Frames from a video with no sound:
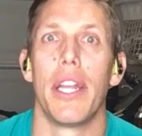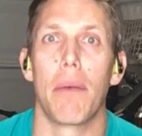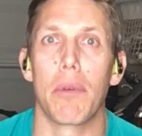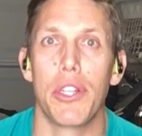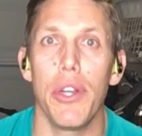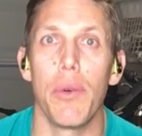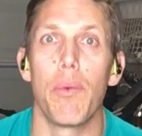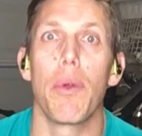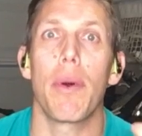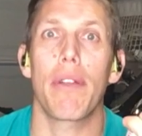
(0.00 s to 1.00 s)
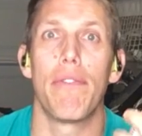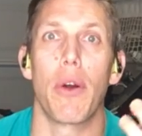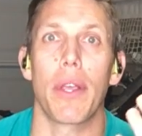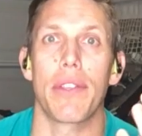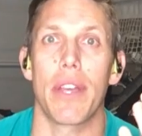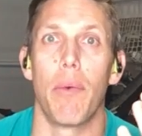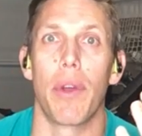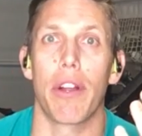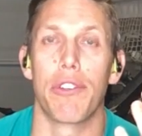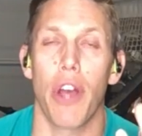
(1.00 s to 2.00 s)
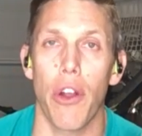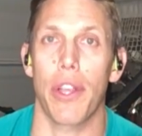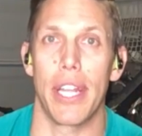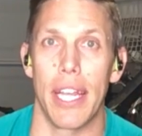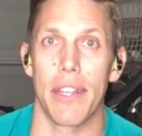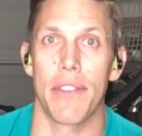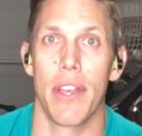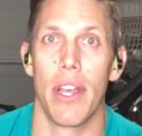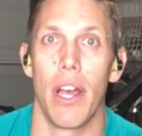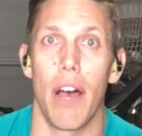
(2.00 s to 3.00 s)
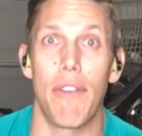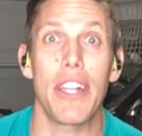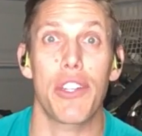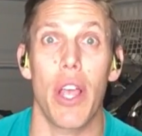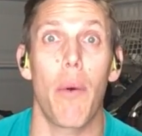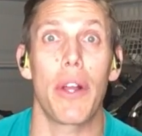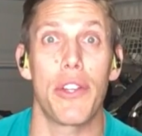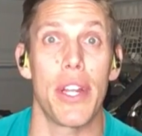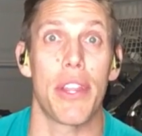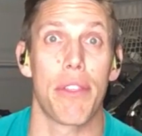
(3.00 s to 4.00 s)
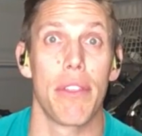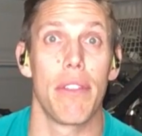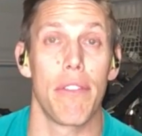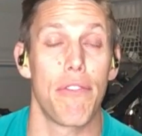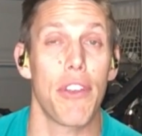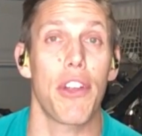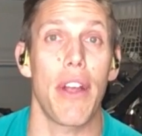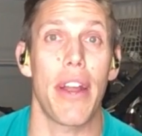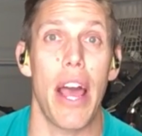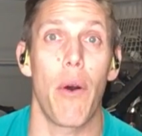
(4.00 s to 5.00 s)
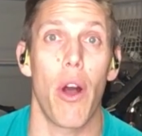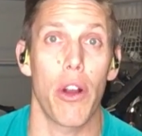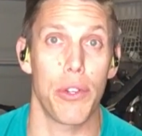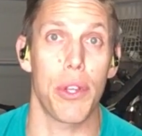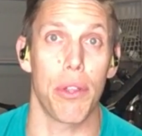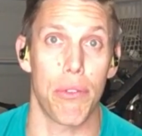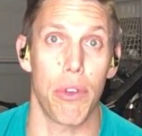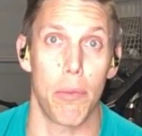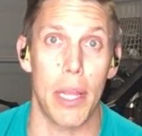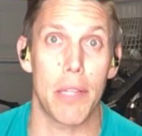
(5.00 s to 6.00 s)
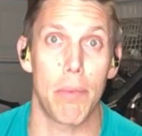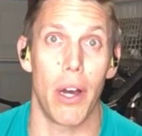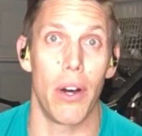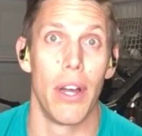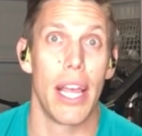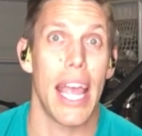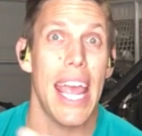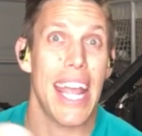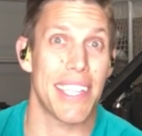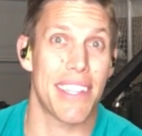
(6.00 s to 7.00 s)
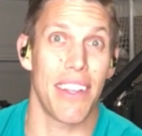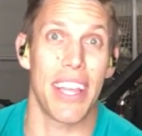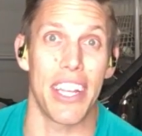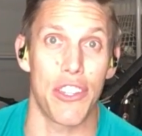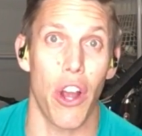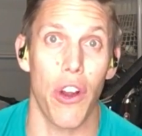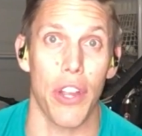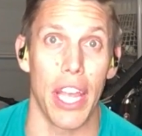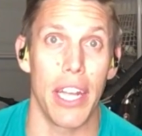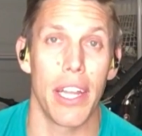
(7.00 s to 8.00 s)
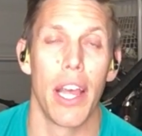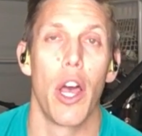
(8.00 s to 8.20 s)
Number 2, we want to focus on what our target is. Eventually, I want you to figure out how hard you can throw the baseball and still hit a target.